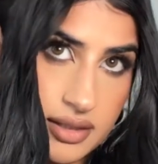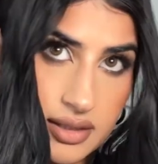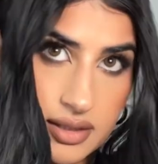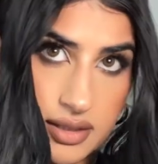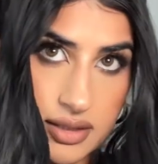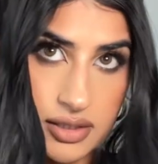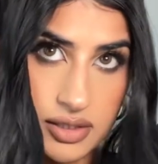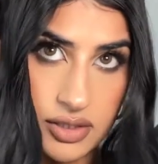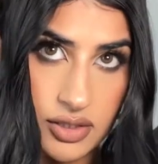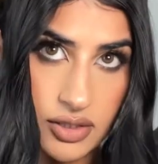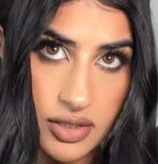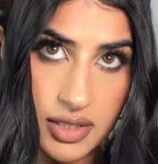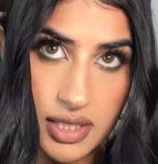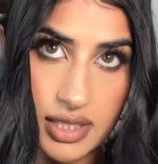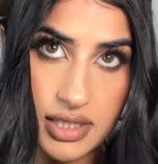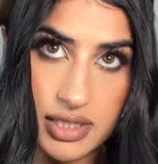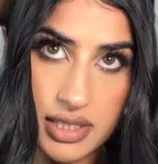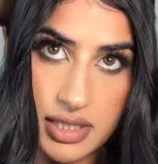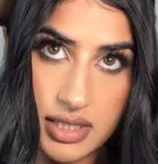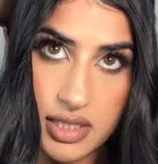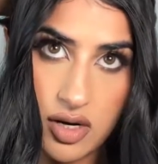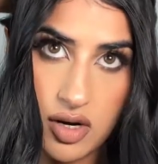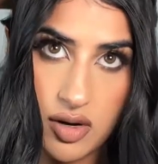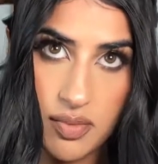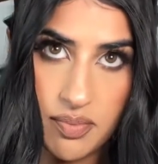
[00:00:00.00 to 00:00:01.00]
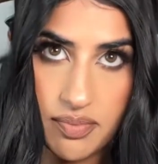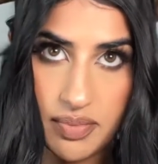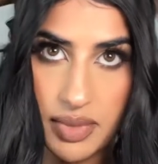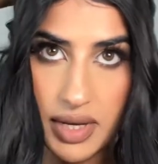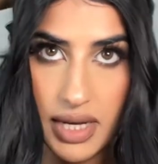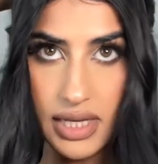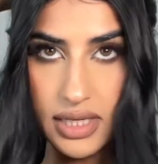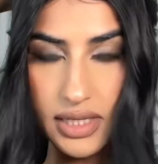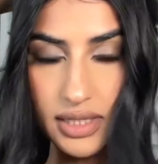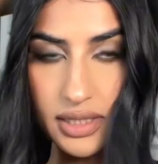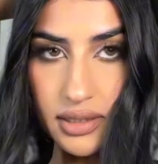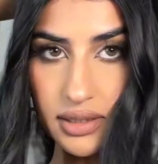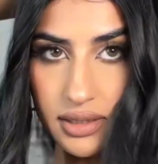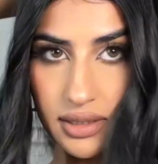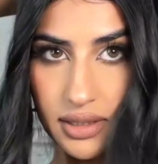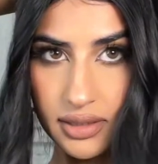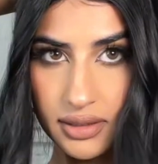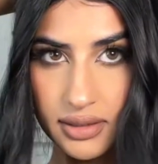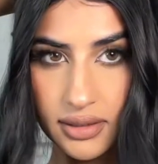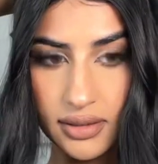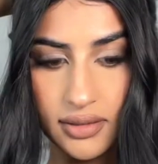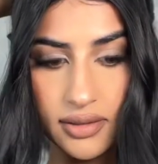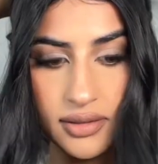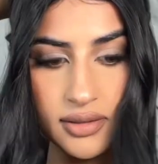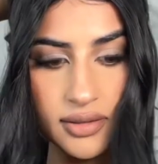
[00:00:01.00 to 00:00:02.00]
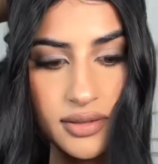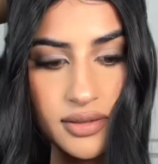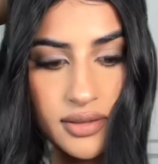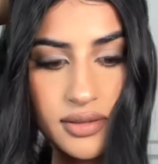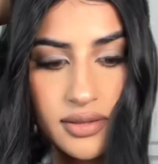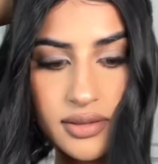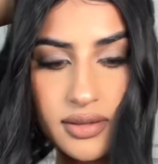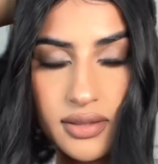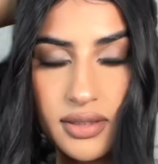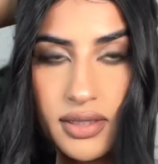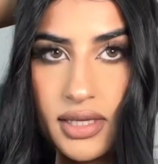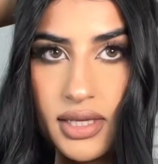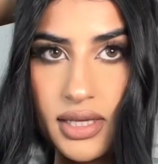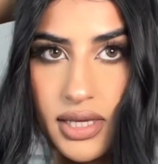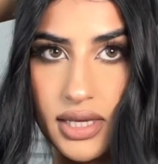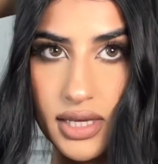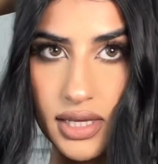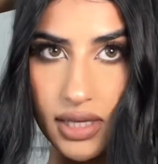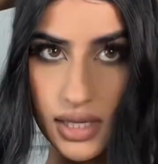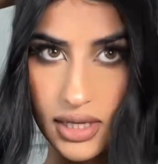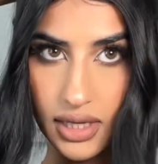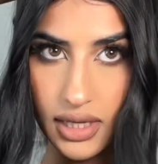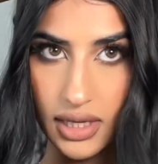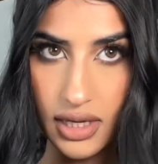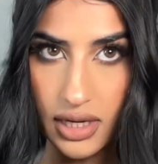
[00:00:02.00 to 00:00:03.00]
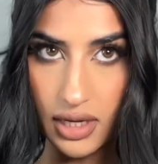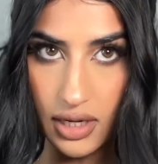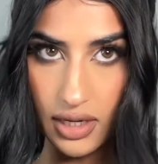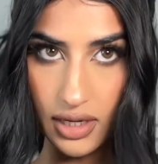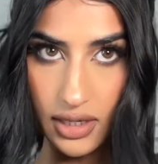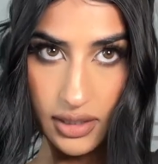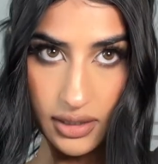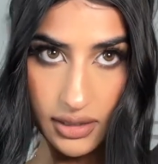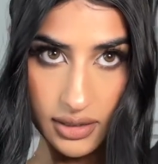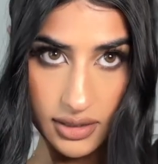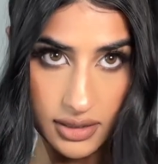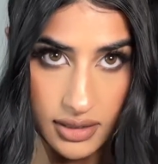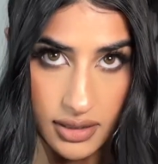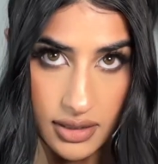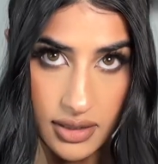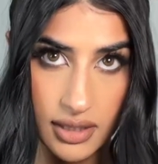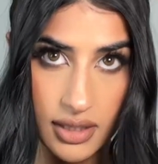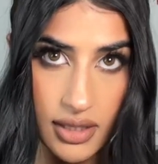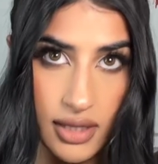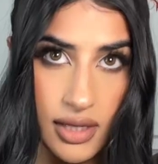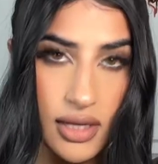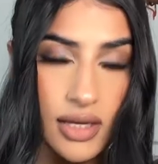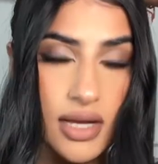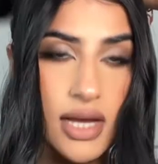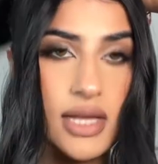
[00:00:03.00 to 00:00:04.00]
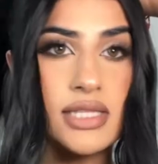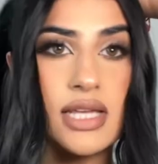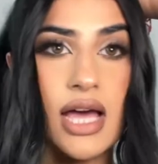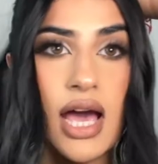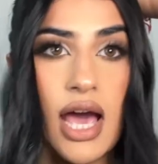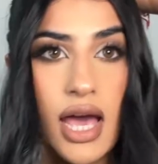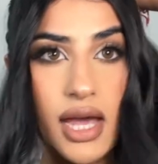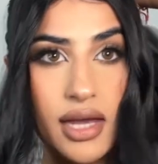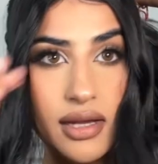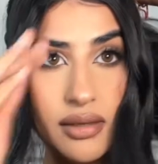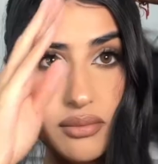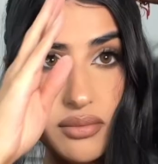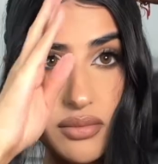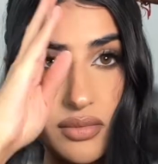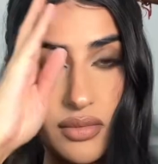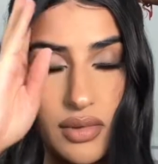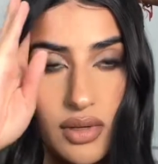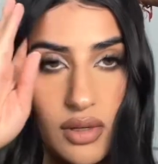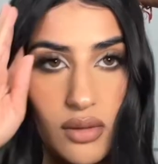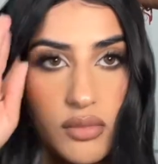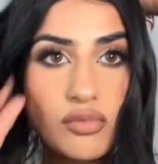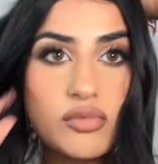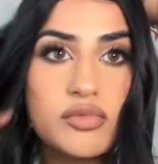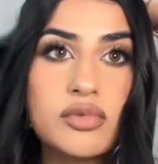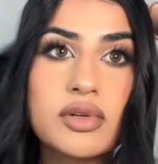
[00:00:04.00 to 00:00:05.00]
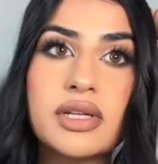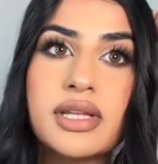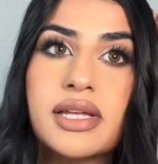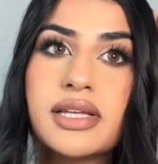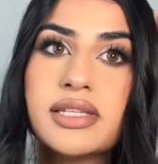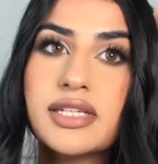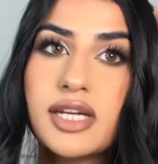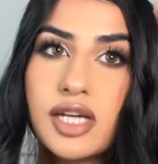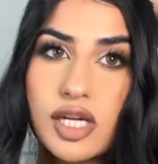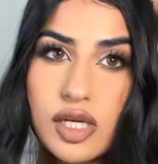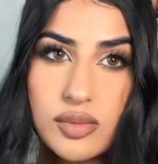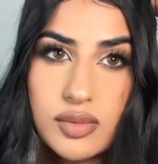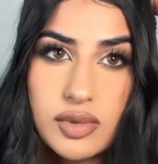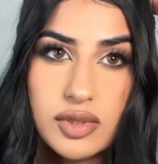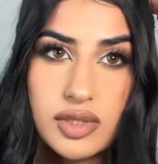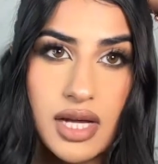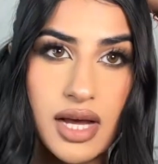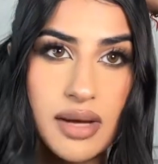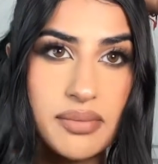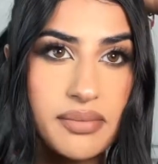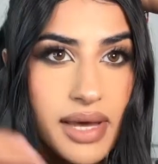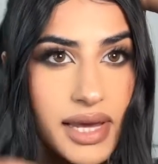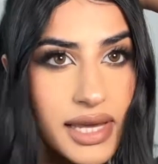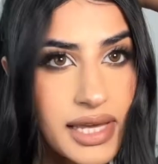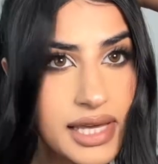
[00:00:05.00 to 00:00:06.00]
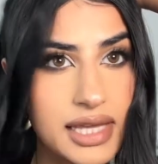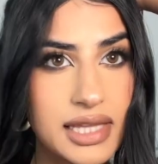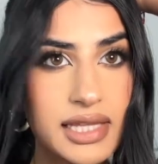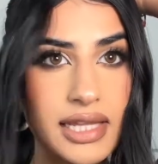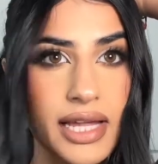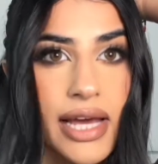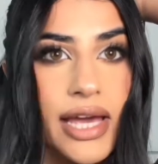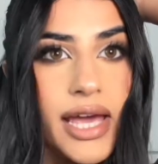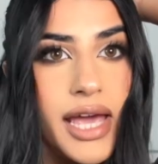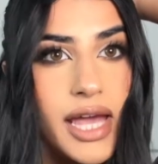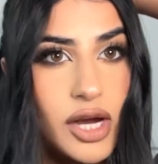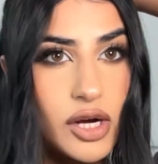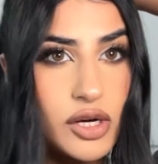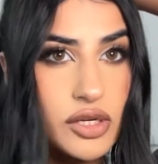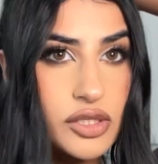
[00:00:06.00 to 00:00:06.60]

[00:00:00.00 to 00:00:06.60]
So this is our bun here. Guys, I'm really terrible at making like hair